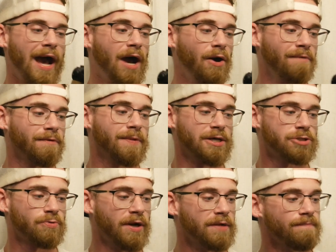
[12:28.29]
However,
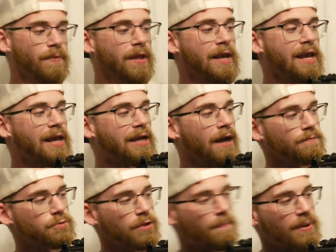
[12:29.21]
this one, it
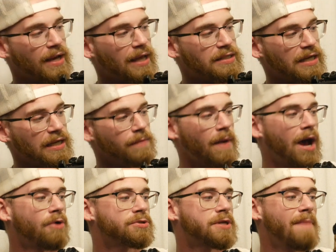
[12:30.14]
comes with a Picatinny
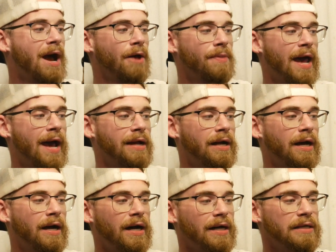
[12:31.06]
mount to mount
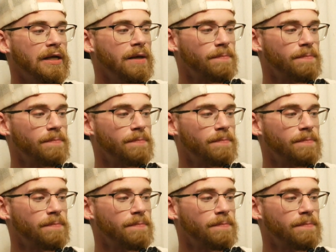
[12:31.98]
that